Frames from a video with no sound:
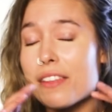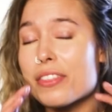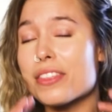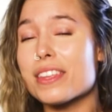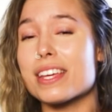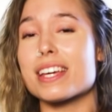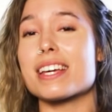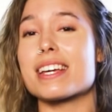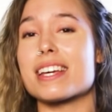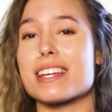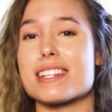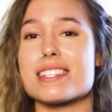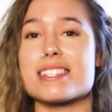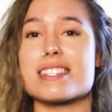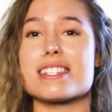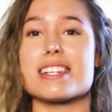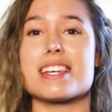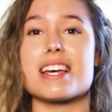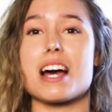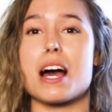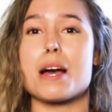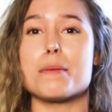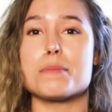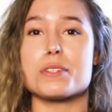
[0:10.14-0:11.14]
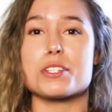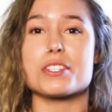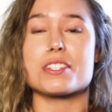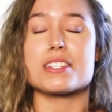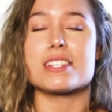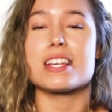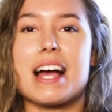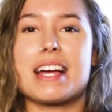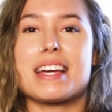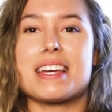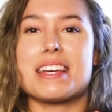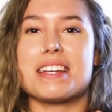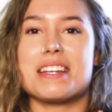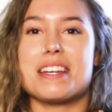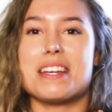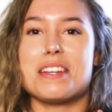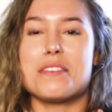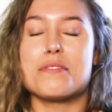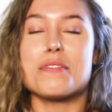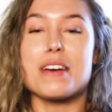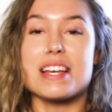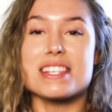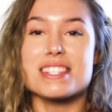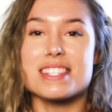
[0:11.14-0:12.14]
Nothing against it, I get
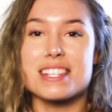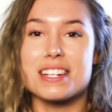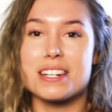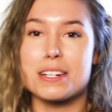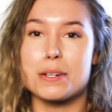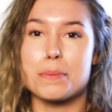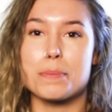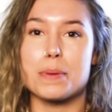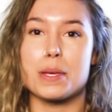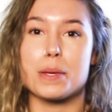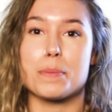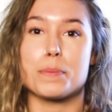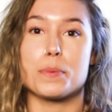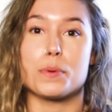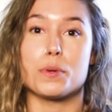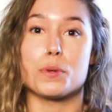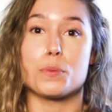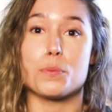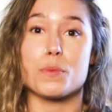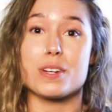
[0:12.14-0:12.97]
invested into people,